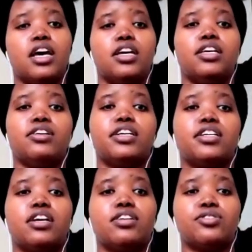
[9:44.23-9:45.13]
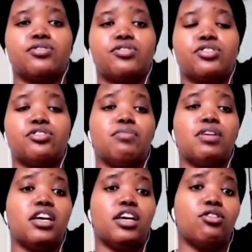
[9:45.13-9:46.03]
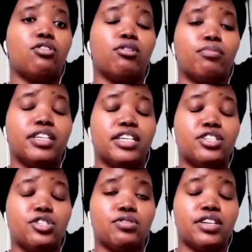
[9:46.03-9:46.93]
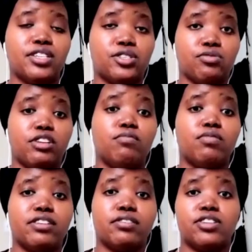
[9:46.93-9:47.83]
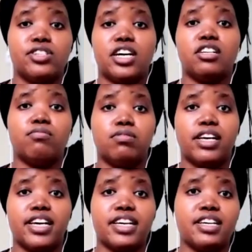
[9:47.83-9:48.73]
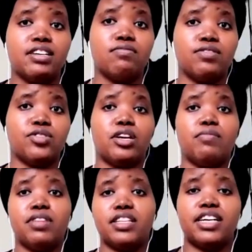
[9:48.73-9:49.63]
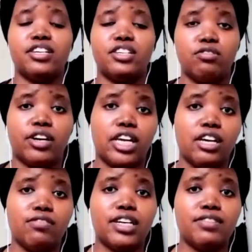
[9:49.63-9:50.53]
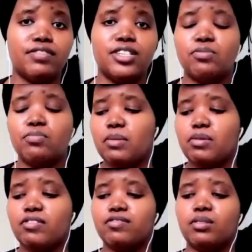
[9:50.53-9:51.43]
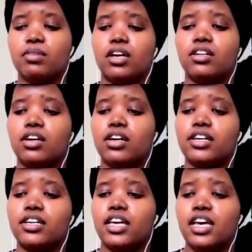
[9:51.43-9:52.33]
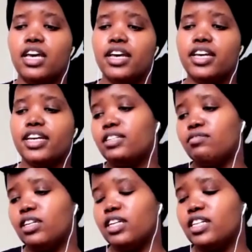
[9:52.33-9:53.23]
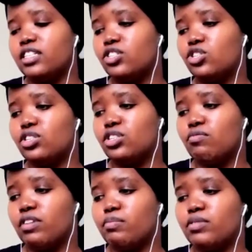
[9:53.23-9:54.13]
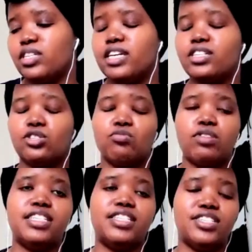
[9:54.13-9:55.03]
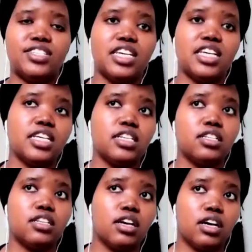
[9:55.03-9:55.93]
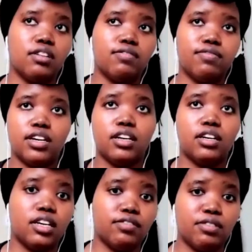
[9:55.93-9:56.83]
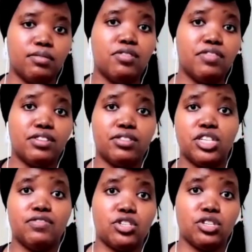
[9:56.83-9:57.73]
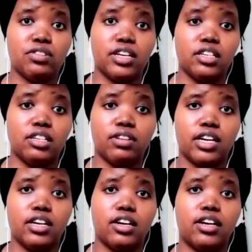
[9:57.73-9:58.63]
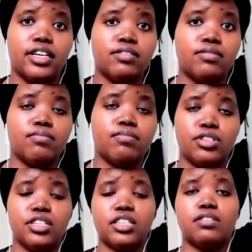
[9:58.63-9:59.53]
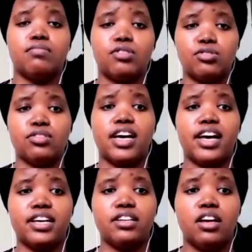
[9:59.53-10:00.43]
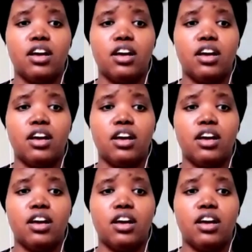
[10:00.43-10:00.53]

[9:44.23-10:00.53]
You could also too incorporate into a screenplay or a teleplay with something that you're working with, because maybe with the monologue, it represents one scene of a movie or a TV show that you're working on. So you could do that.